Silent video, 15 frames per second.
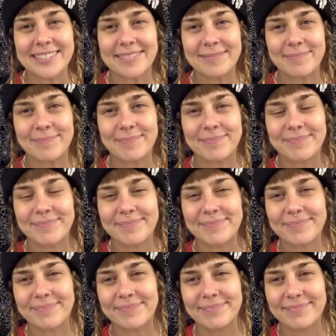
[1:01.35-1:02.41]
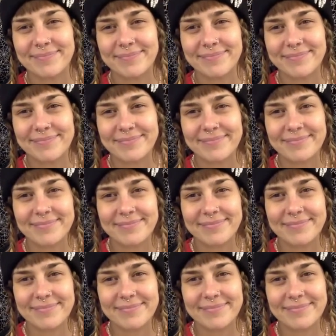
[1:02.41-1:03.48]

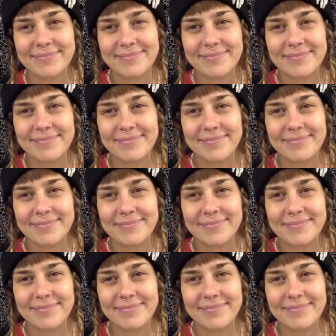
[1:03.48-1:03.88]
[no speech]